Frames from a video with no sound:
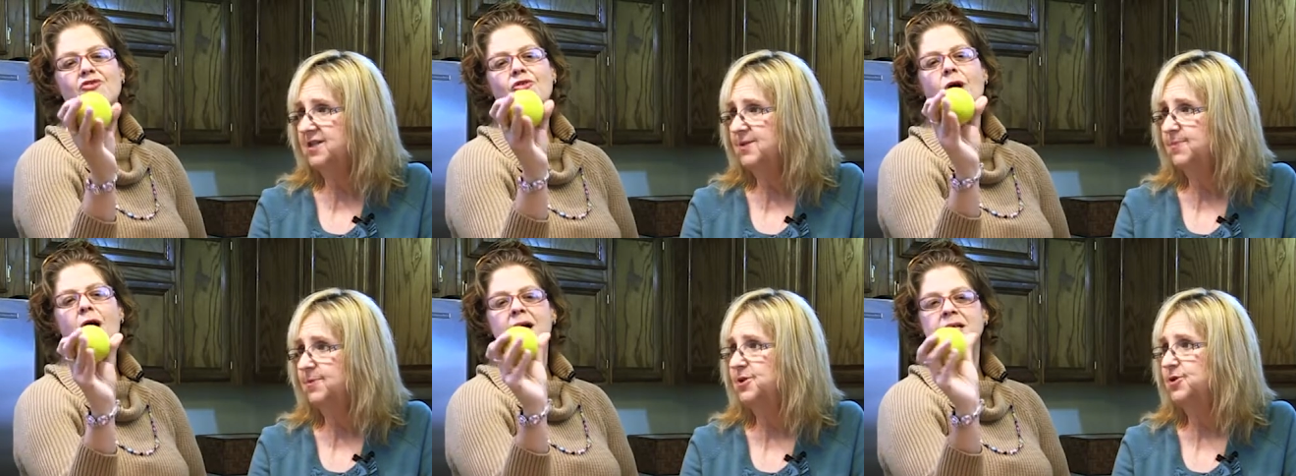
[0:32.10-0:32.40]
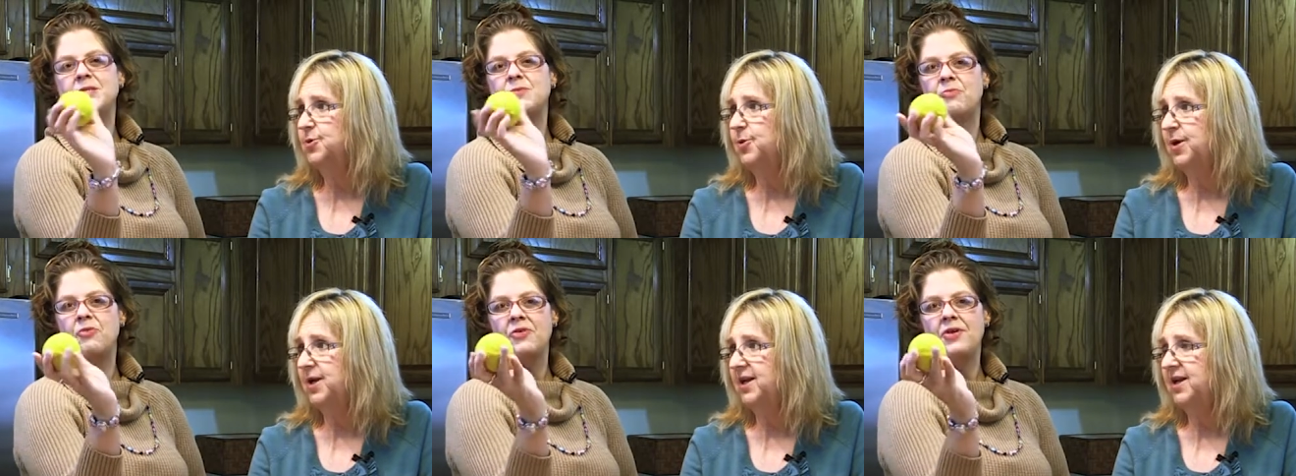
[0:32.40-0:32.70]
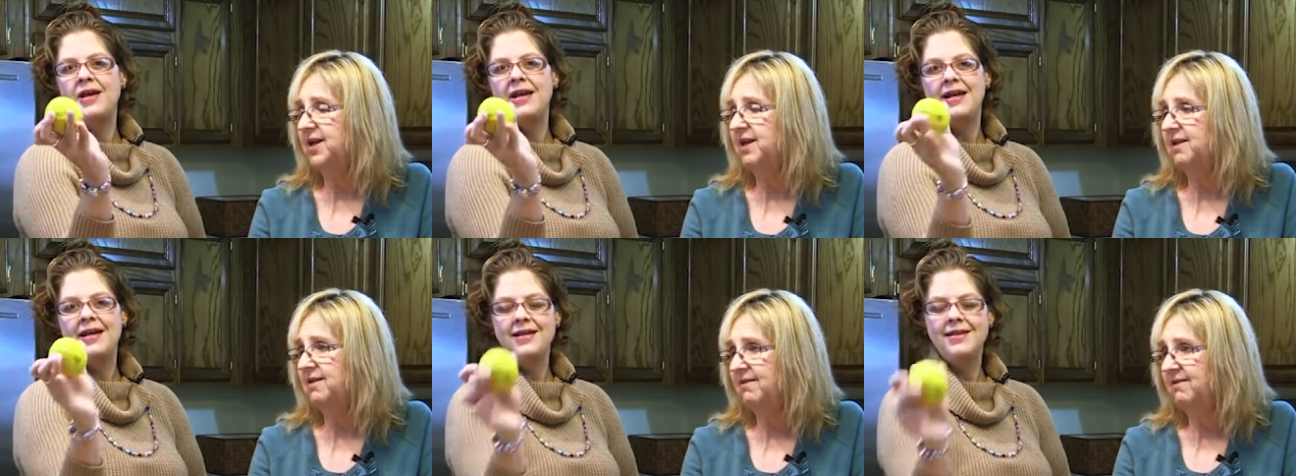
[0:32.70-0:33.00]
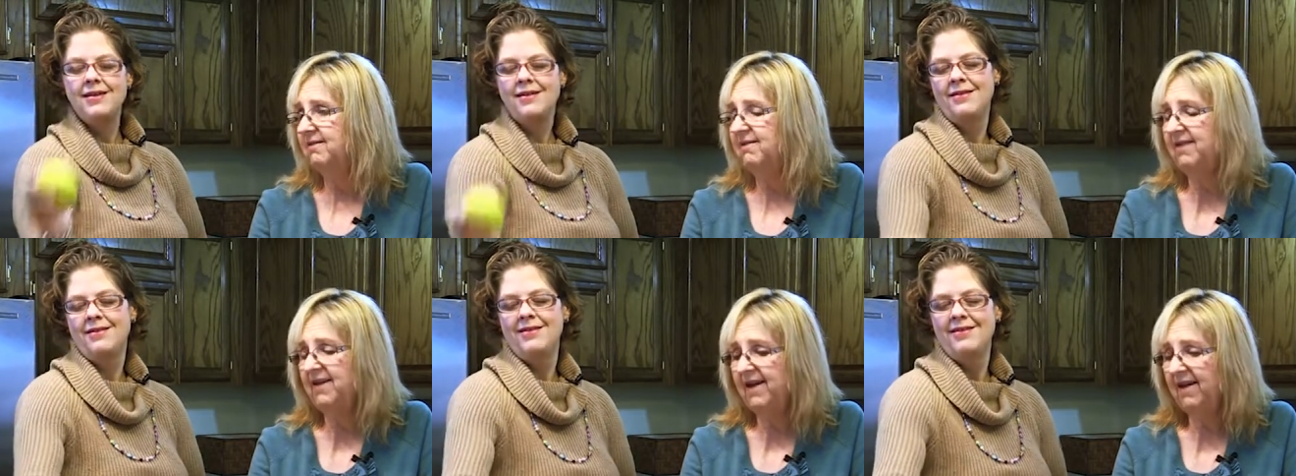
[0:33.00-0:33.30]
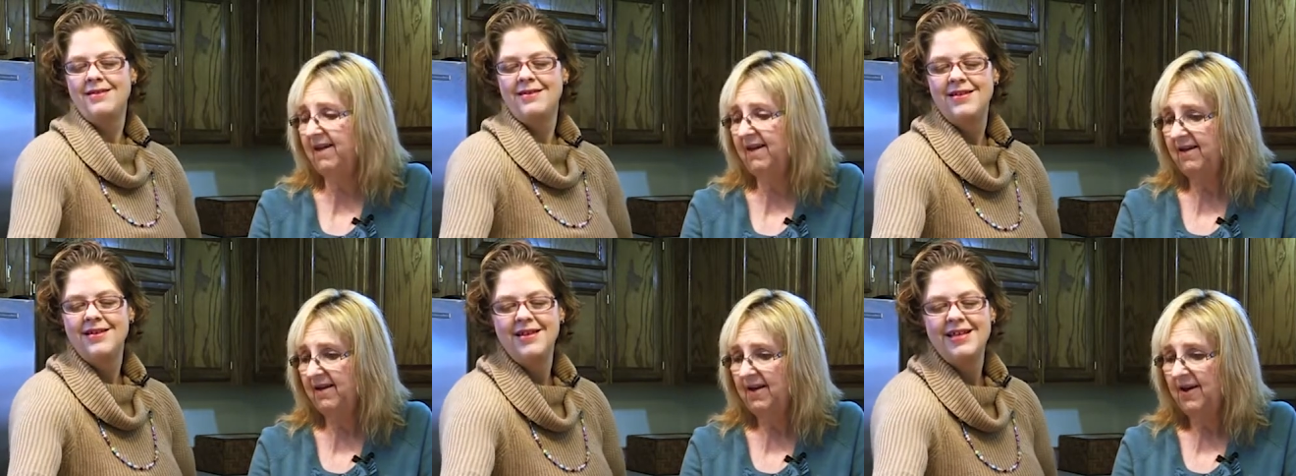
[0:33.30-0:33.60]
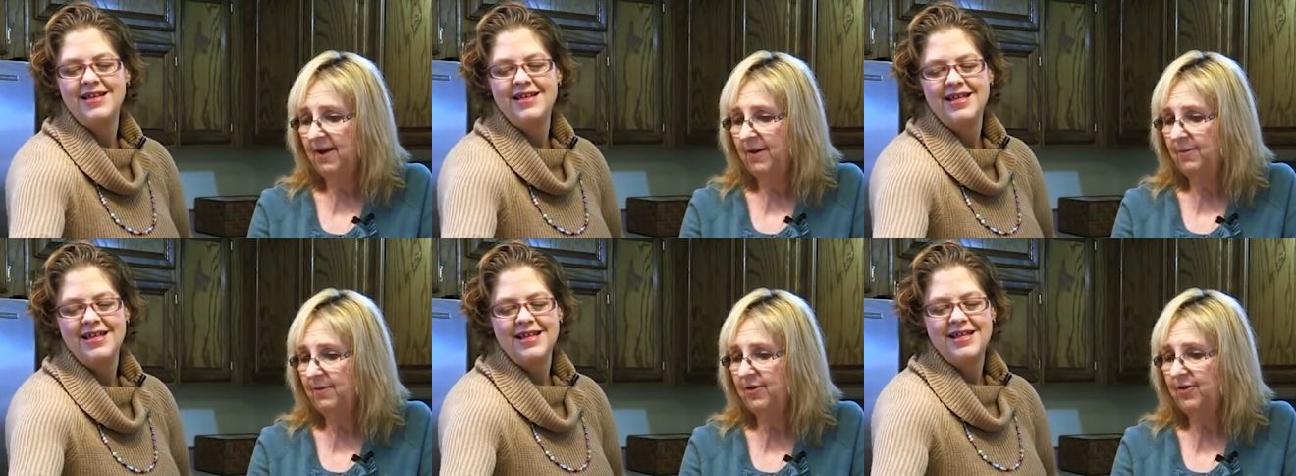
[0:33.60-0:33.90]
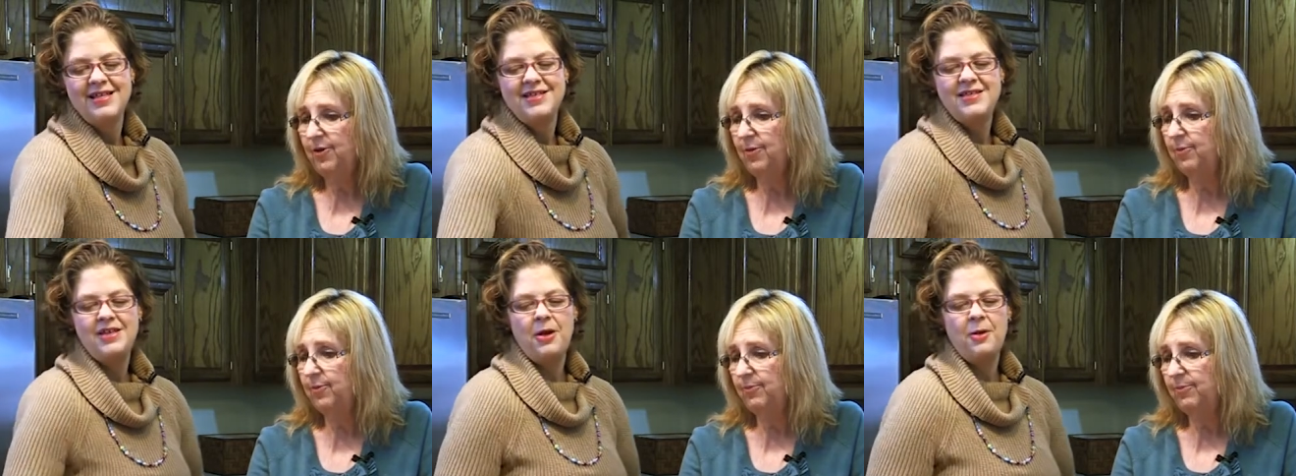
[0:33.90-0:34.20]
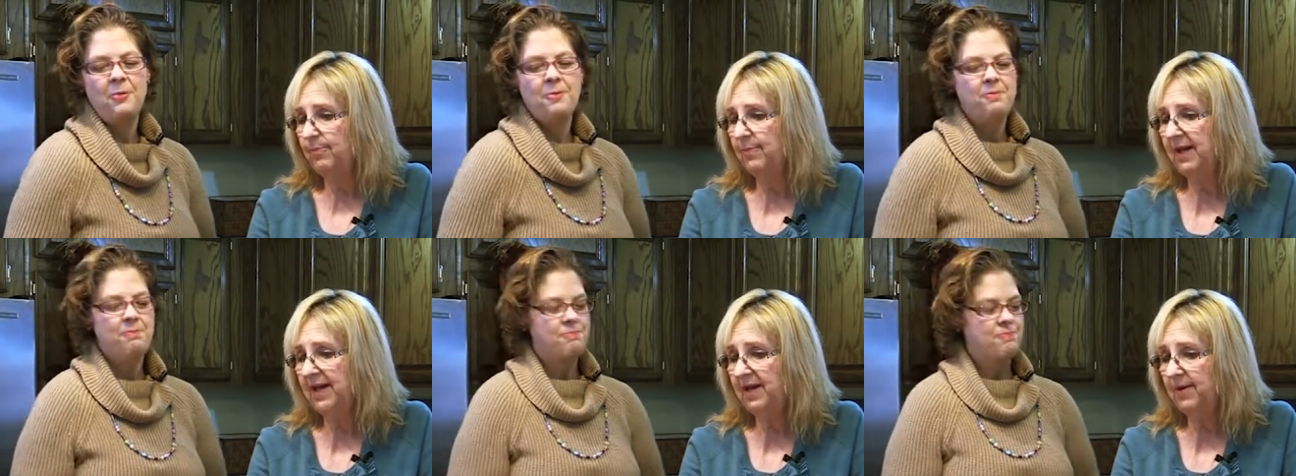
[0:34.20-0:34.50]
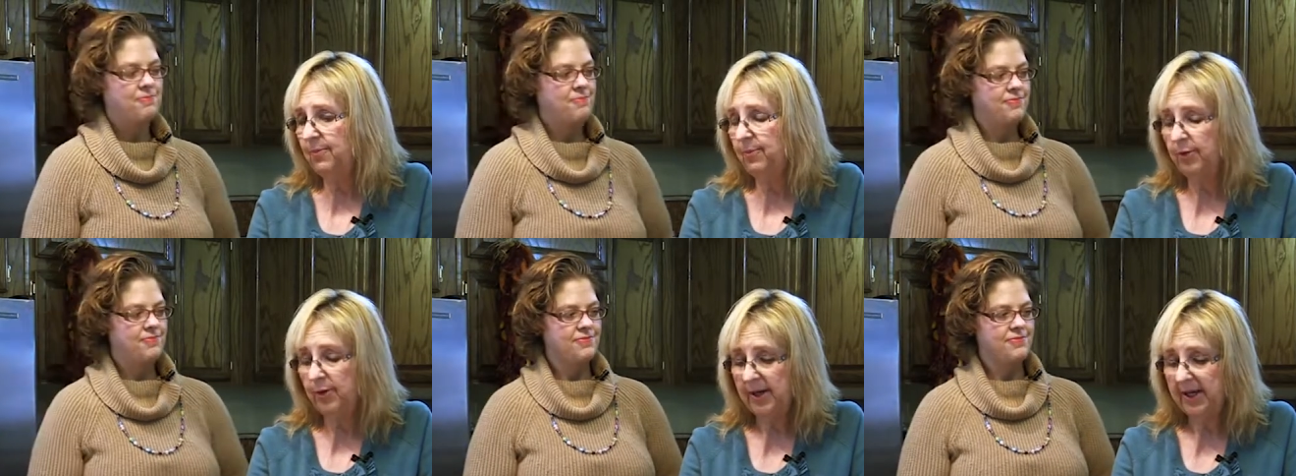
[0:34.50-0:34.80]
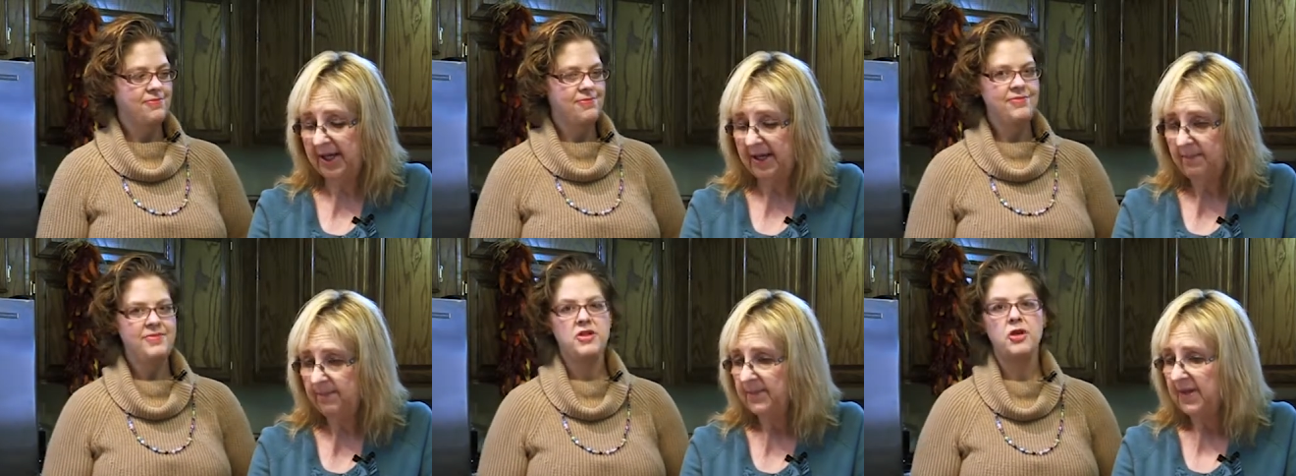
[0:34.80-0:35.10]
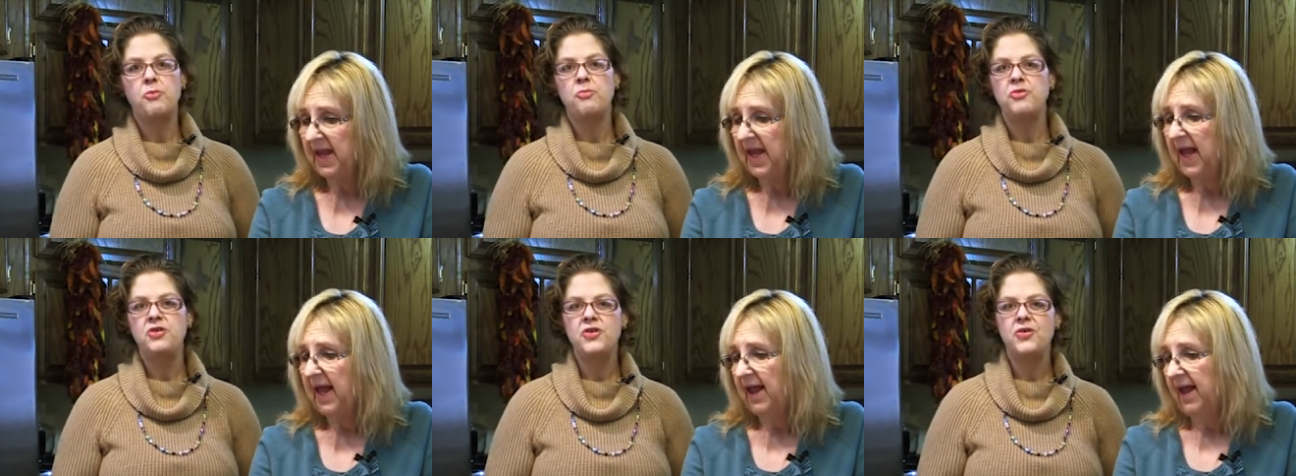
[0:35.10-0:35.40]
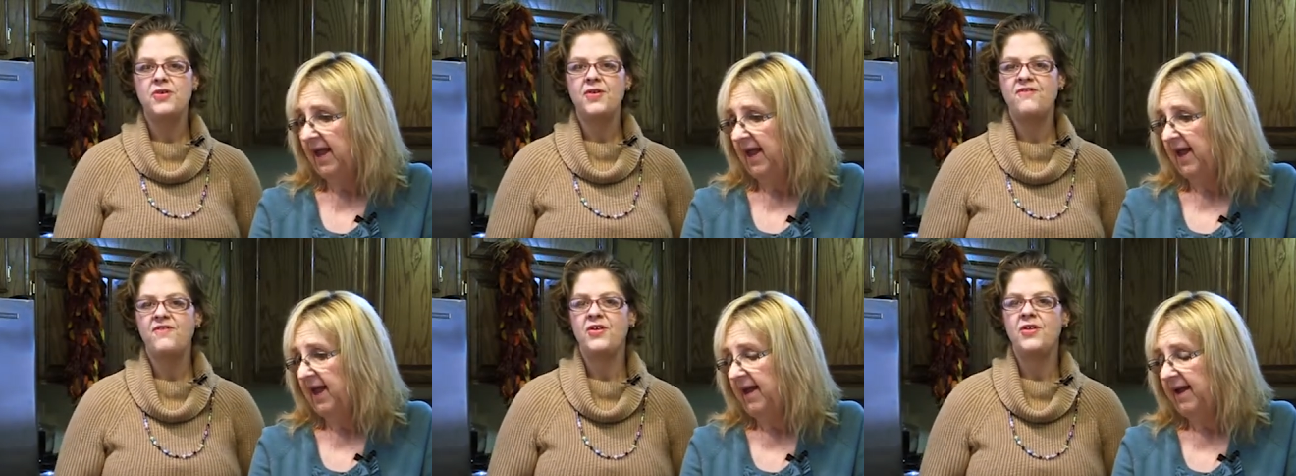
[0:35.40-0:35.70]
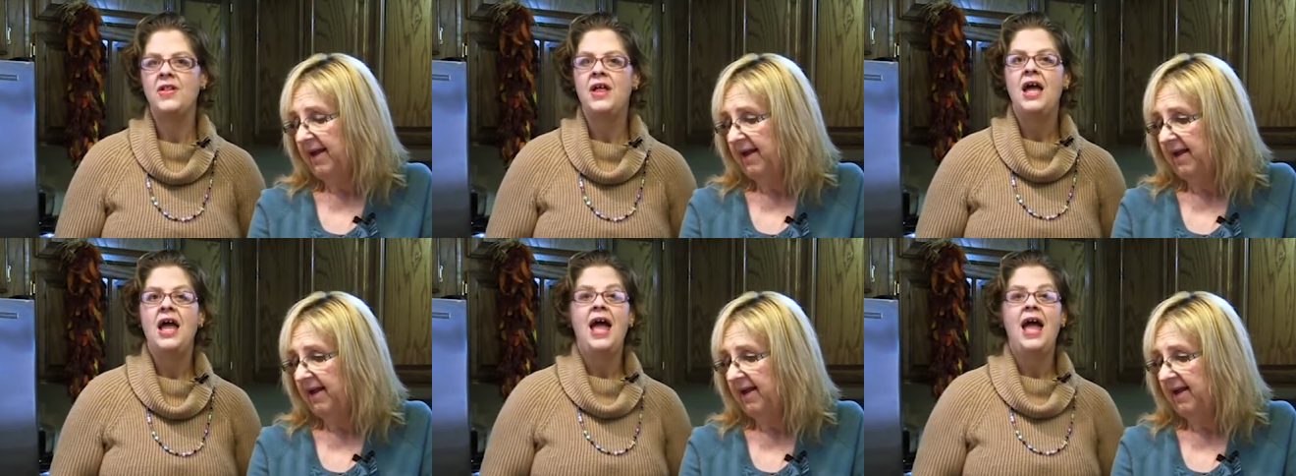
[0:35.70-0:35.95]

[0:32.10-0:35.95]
Speaker 1: they're a cross between breed. them. Yeah, but they're so, big and pretty.
Speaker 2: They're beautiful.